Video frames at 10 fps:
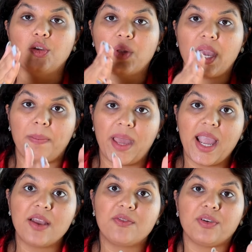You get
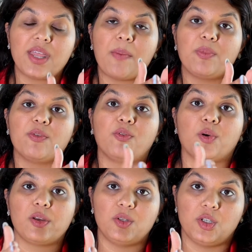paid for that
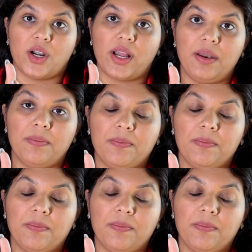before you start it.